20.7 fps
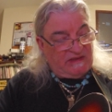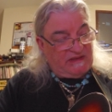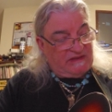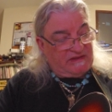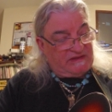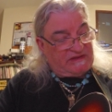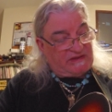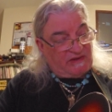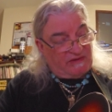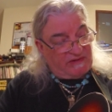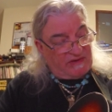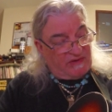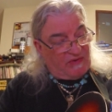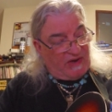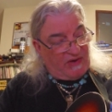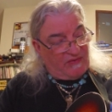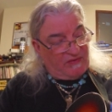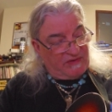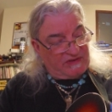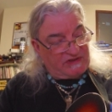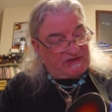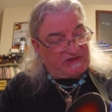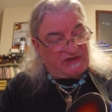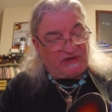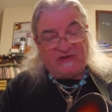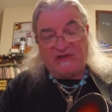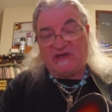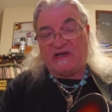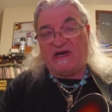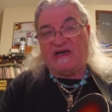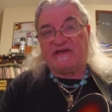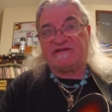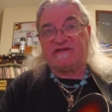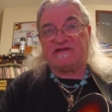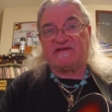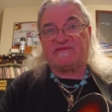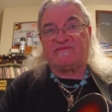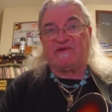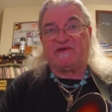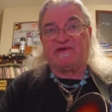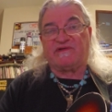So anyway, I wanted to show you guys this
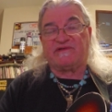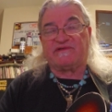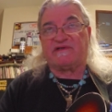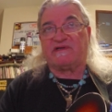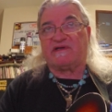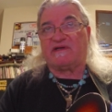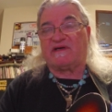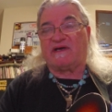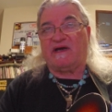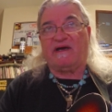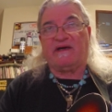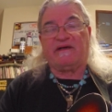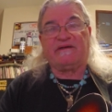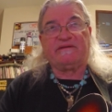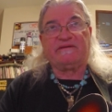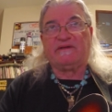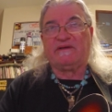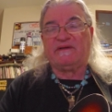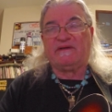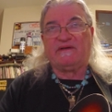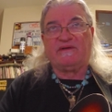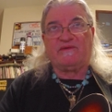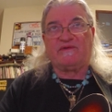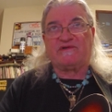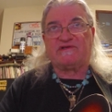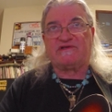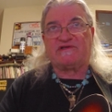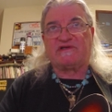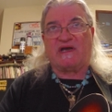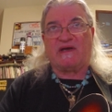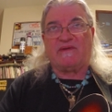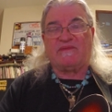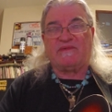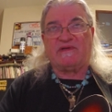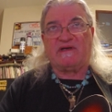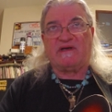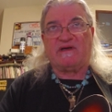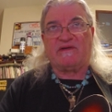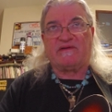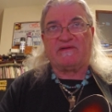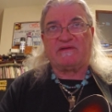blues lick I was jamming
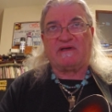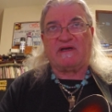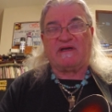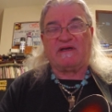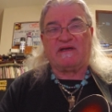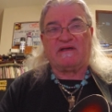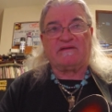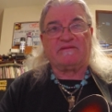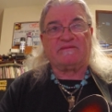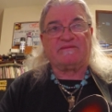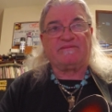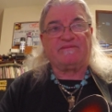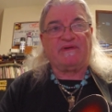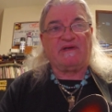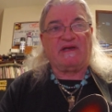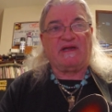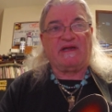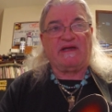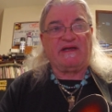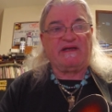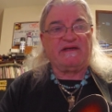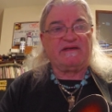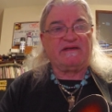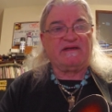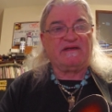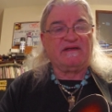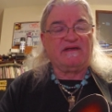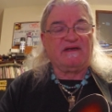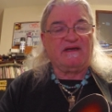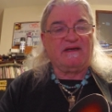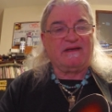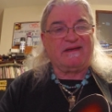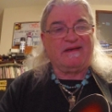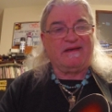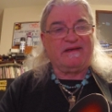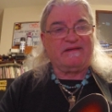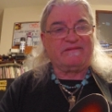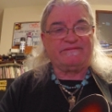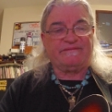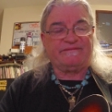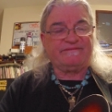the other day and played.
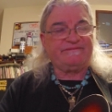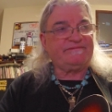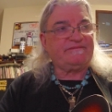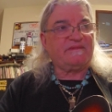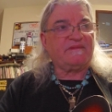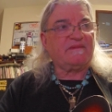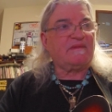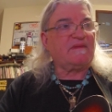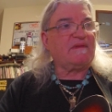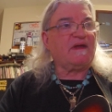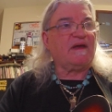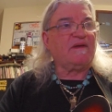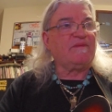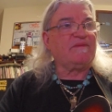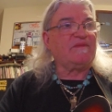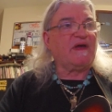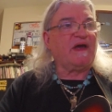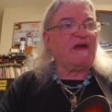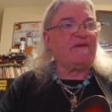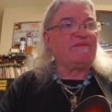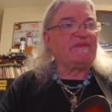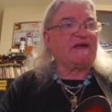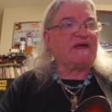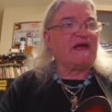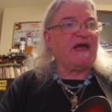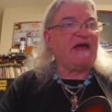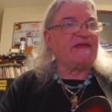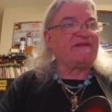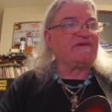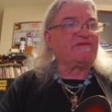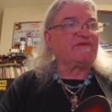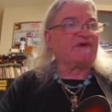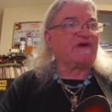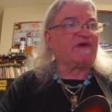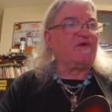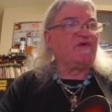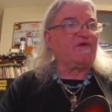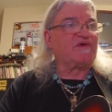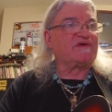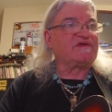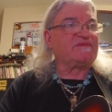Again, I'm the guy that
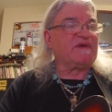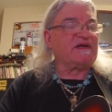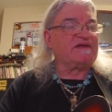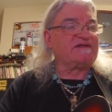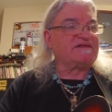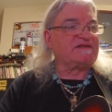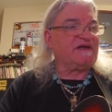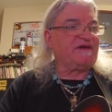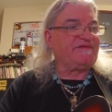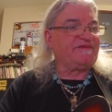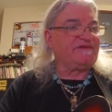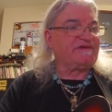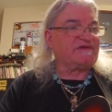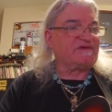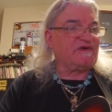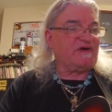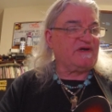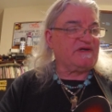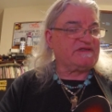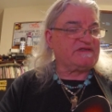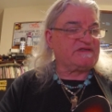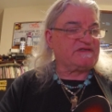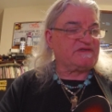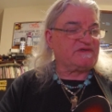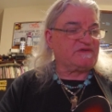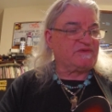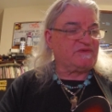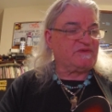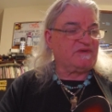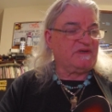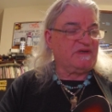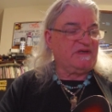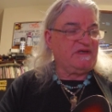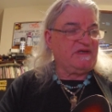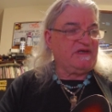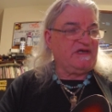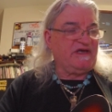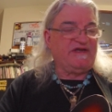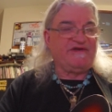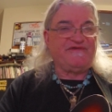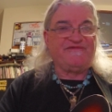records myself and tries to
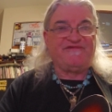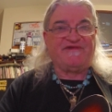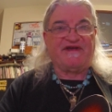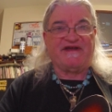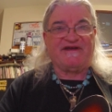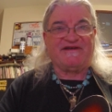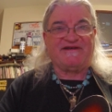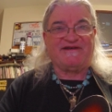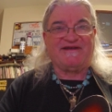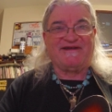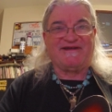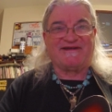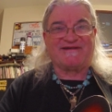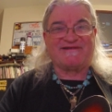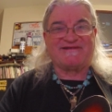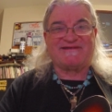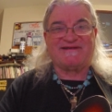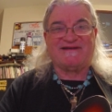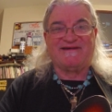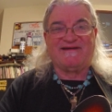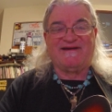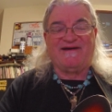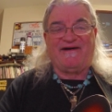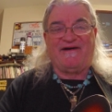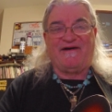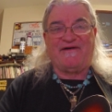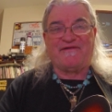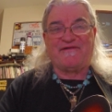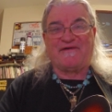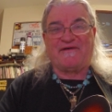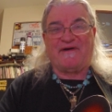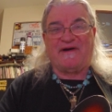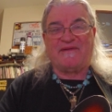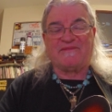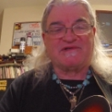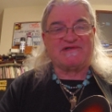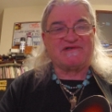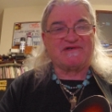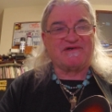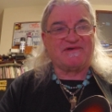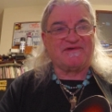invent licks. Although I'm
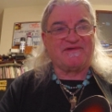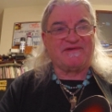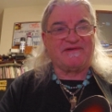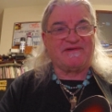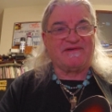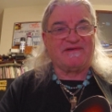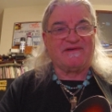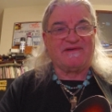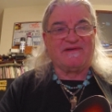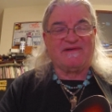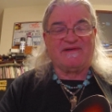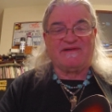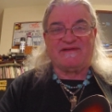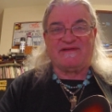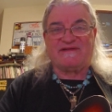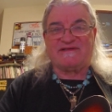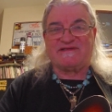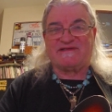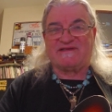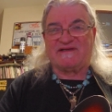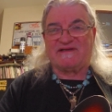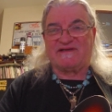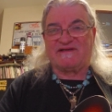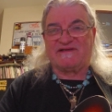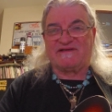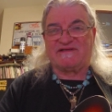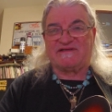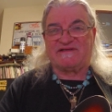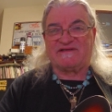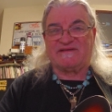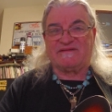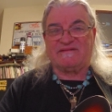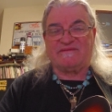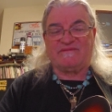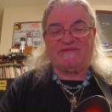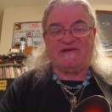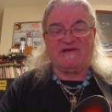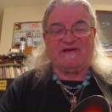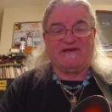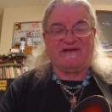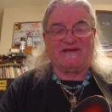sure this lick has
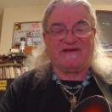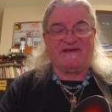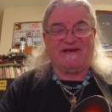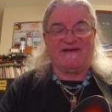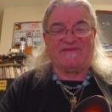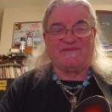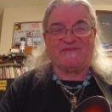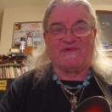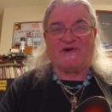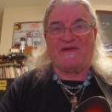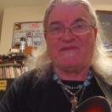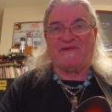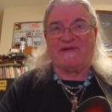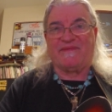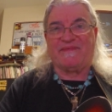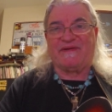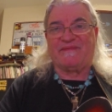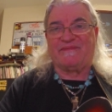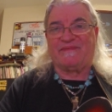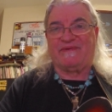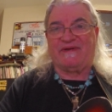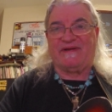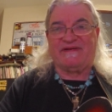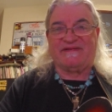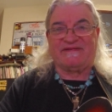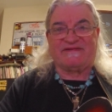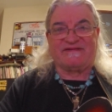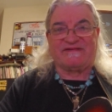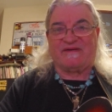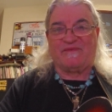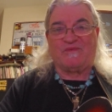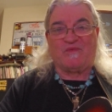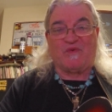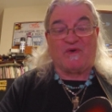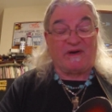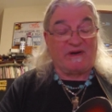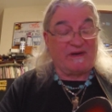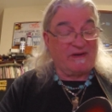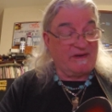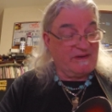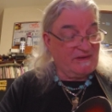again probably been played
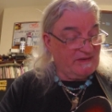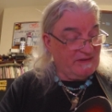somewhere